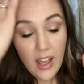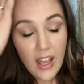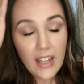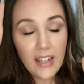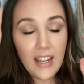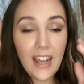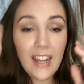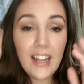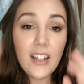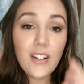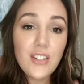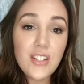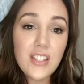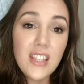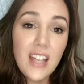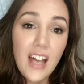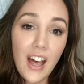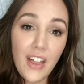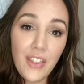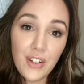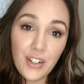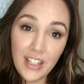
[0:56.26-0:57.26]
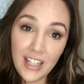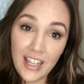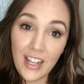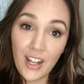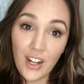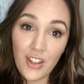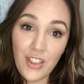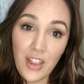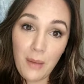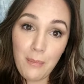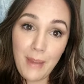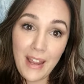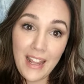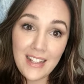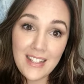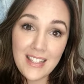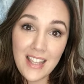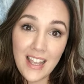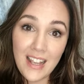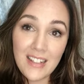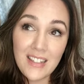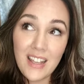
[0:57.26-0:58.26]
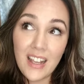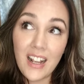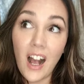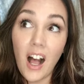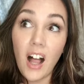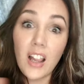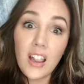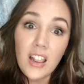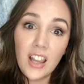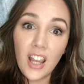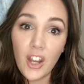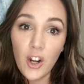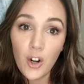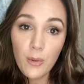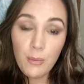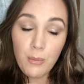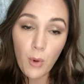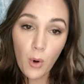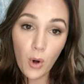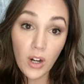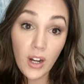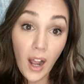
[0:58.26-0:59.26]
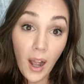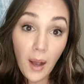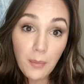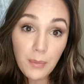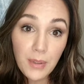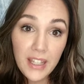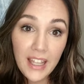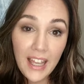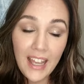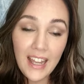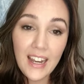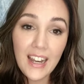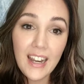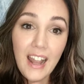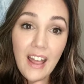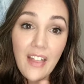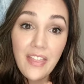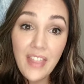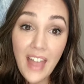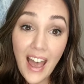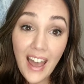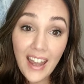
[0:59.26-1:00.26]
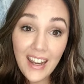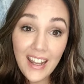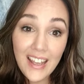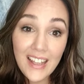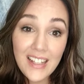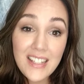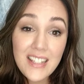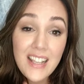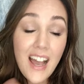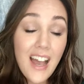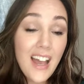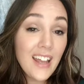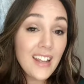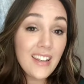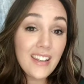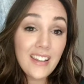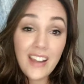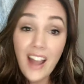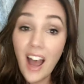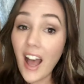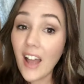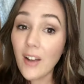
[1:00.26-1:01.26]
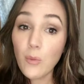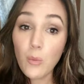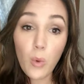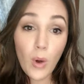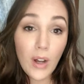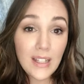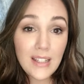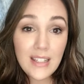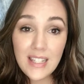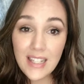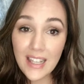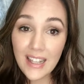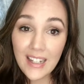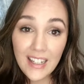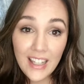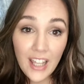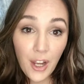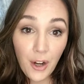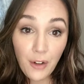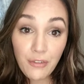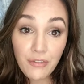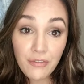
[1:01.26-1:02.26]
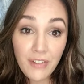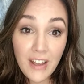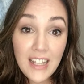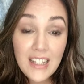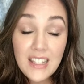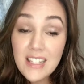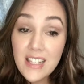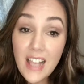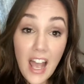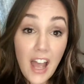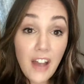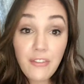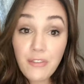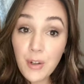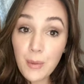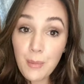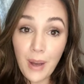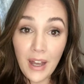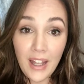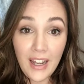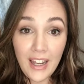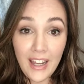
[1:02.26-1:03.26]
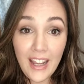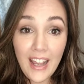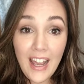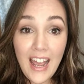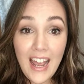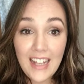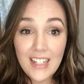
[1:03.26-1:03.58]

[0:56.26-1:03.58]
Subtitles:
Now here's the other kicker that makes things like a little more complicated, and that is not one skincare fits everybody.